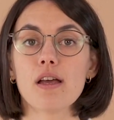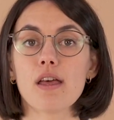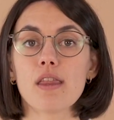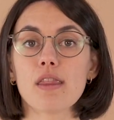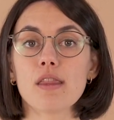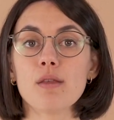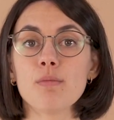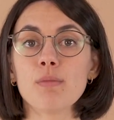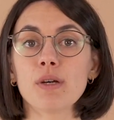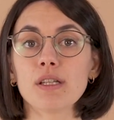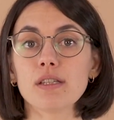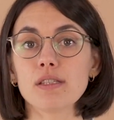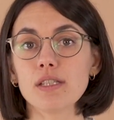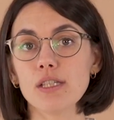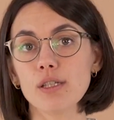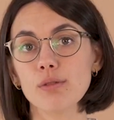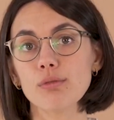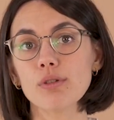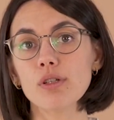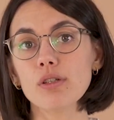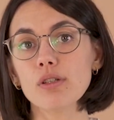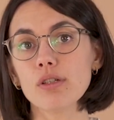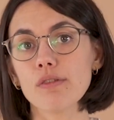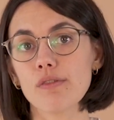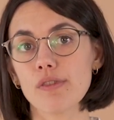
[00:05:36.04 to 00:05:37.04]
the
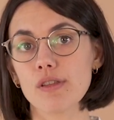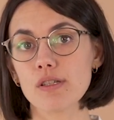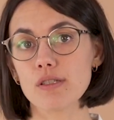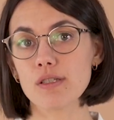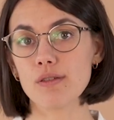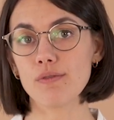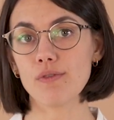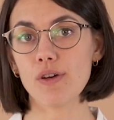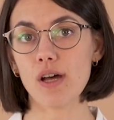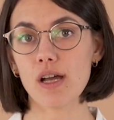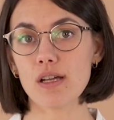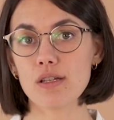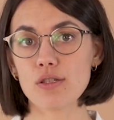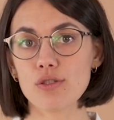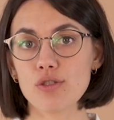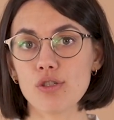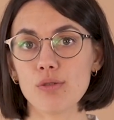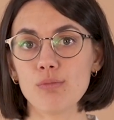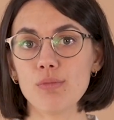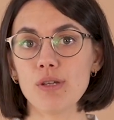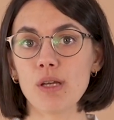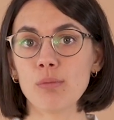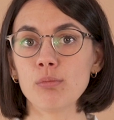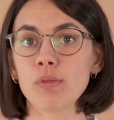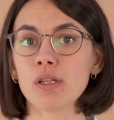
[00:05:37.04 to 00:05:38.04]
material of the device should
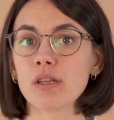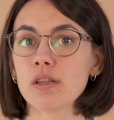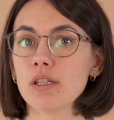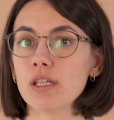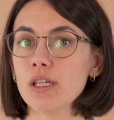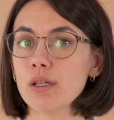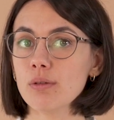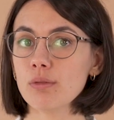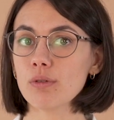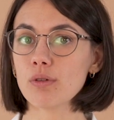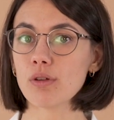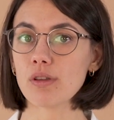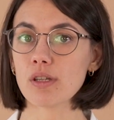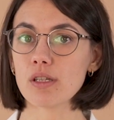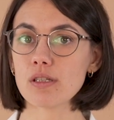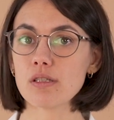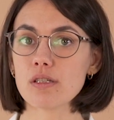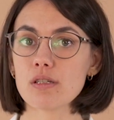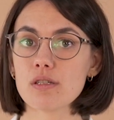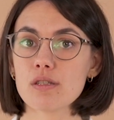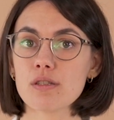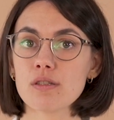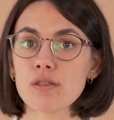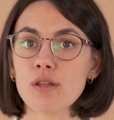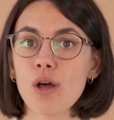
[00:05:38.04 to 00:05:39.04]
be a material that
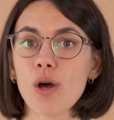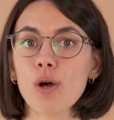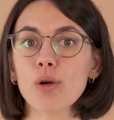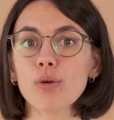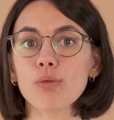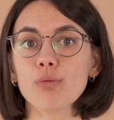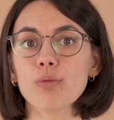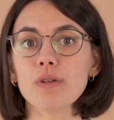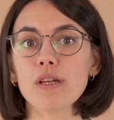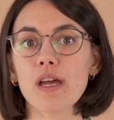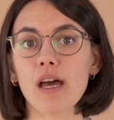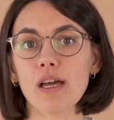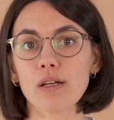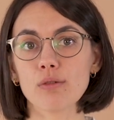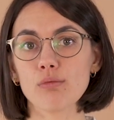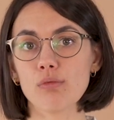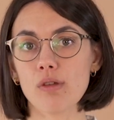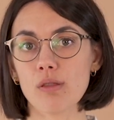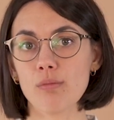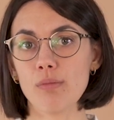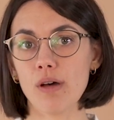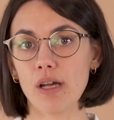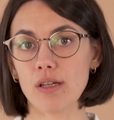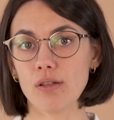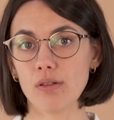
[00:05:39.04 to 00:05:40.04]
does not react
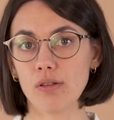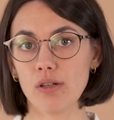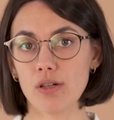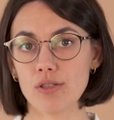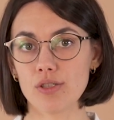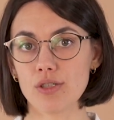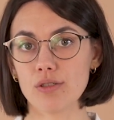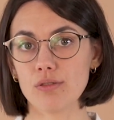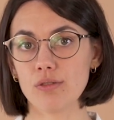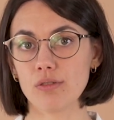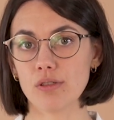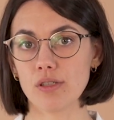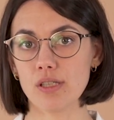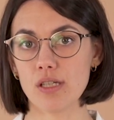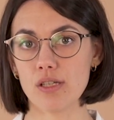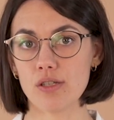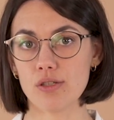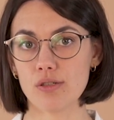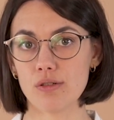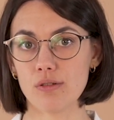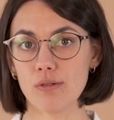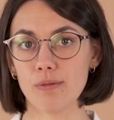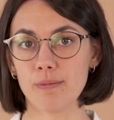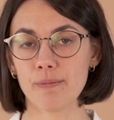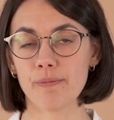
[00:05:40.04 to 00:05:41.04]
with biological
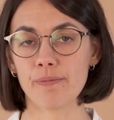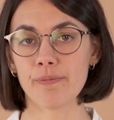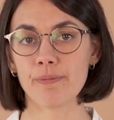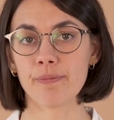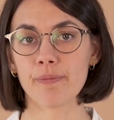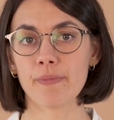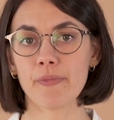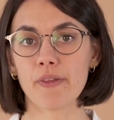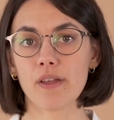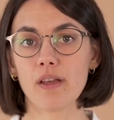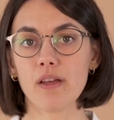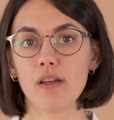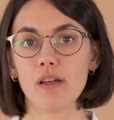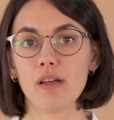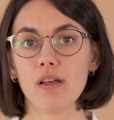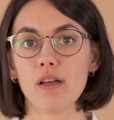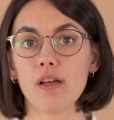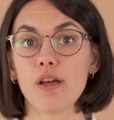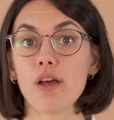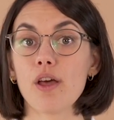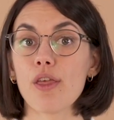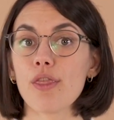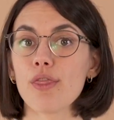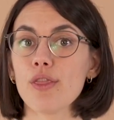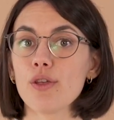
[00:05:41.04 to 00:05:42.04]
tissue.
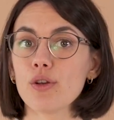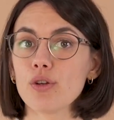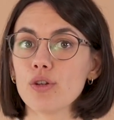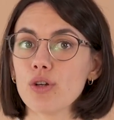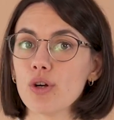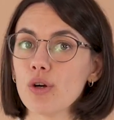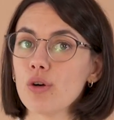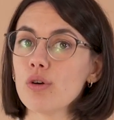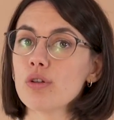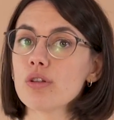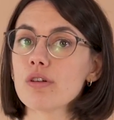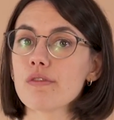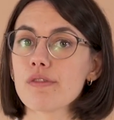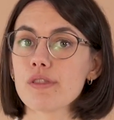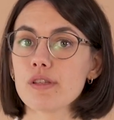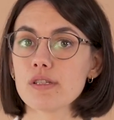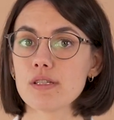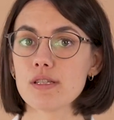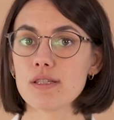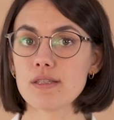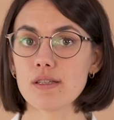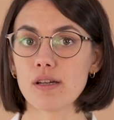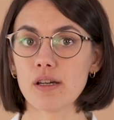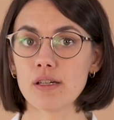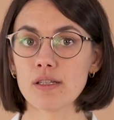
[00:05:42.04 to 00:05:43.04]
The goal of the
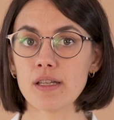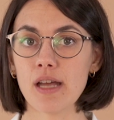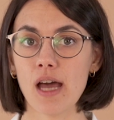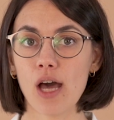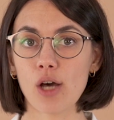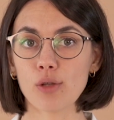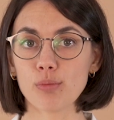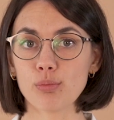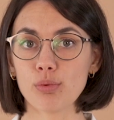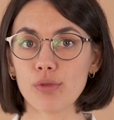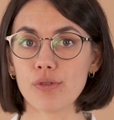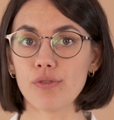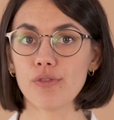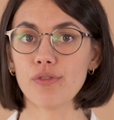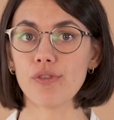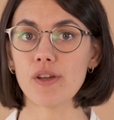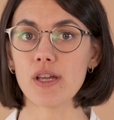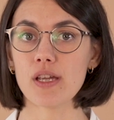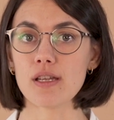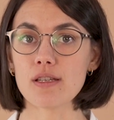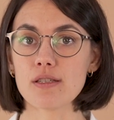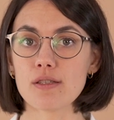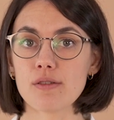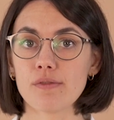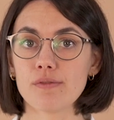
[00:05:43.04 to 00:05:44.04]
design output
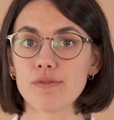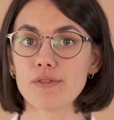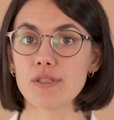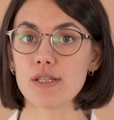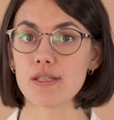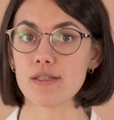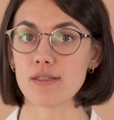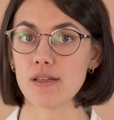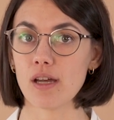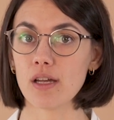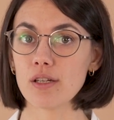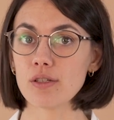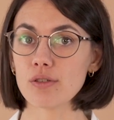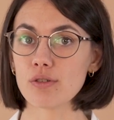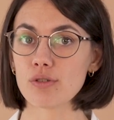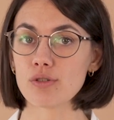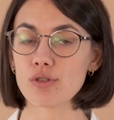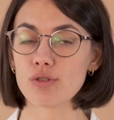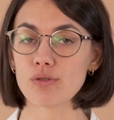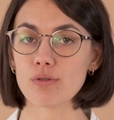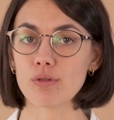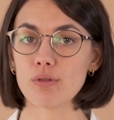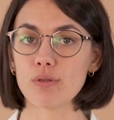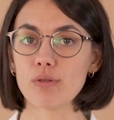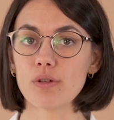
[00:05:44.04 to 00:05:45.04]
phase of design
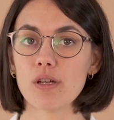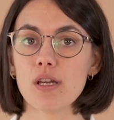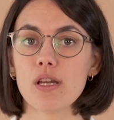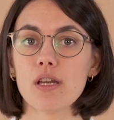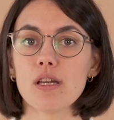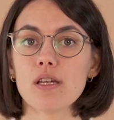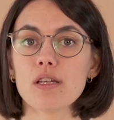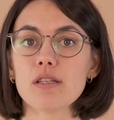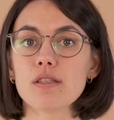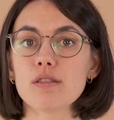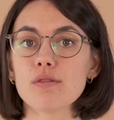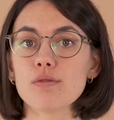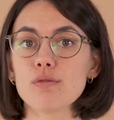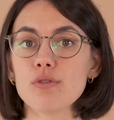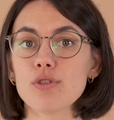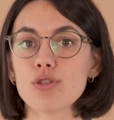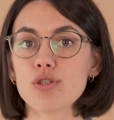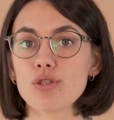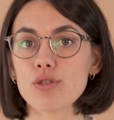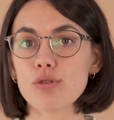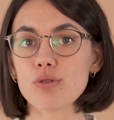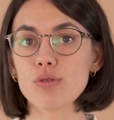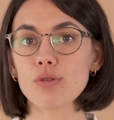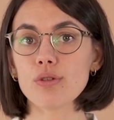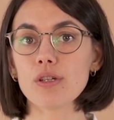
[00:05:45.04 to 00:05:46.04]
control is to
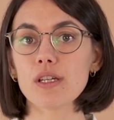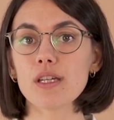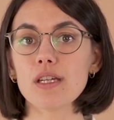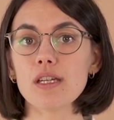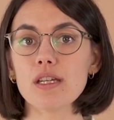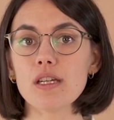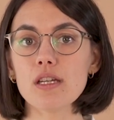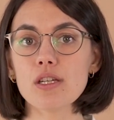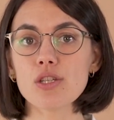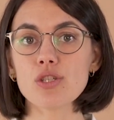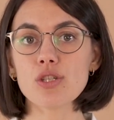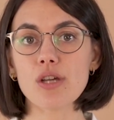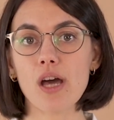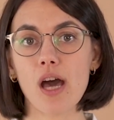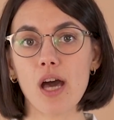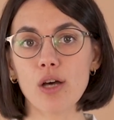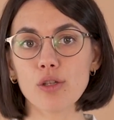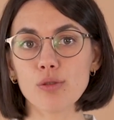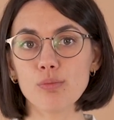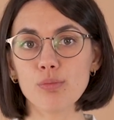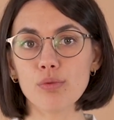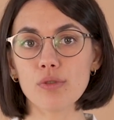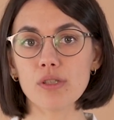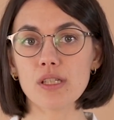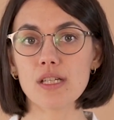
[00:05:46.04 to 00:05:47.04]
ensure each
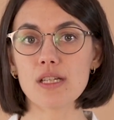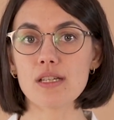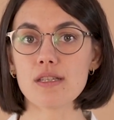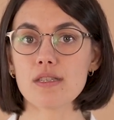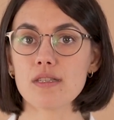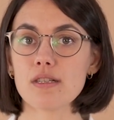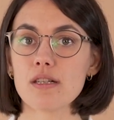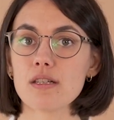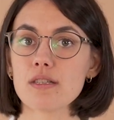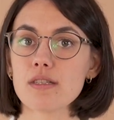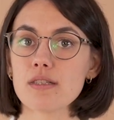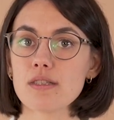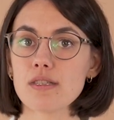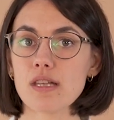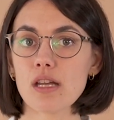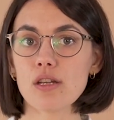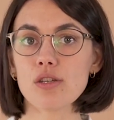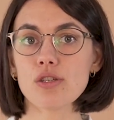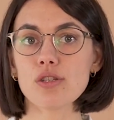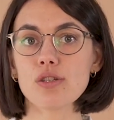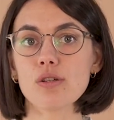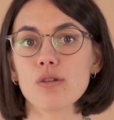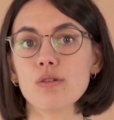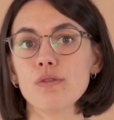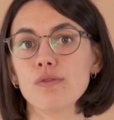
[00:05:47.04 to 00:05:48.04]
output is
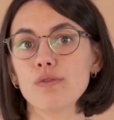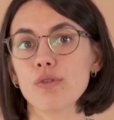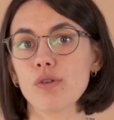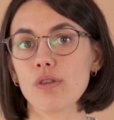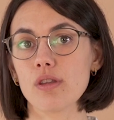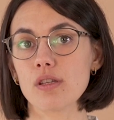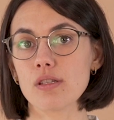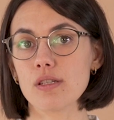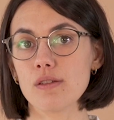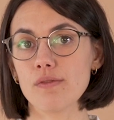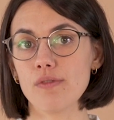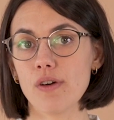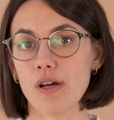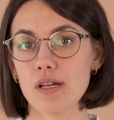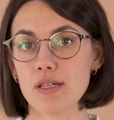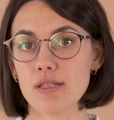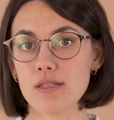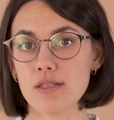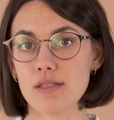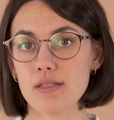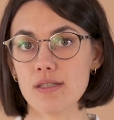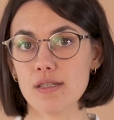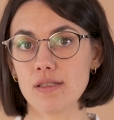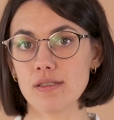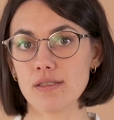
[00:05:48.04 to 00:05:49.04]
essential for the
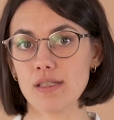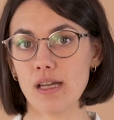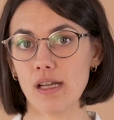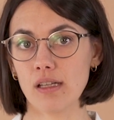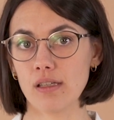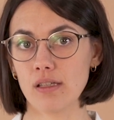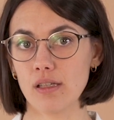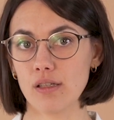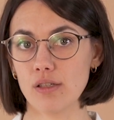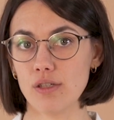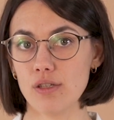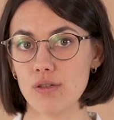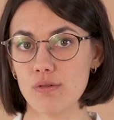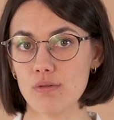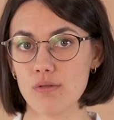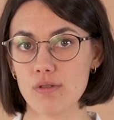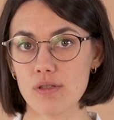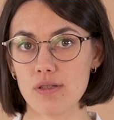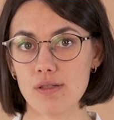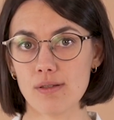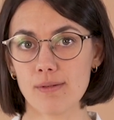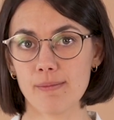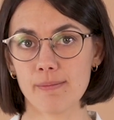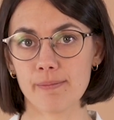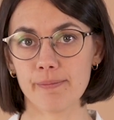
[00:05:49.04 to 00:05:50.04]
device's intended use.